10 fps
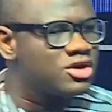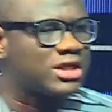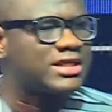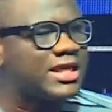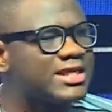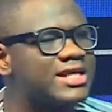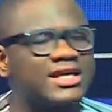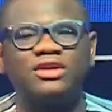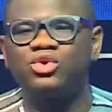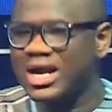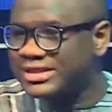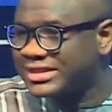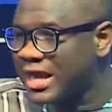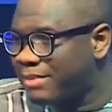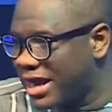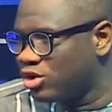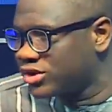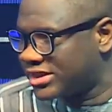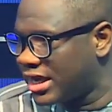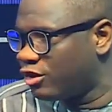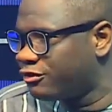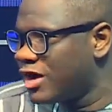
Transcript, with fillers: You're telling that child, go and stay by yourself,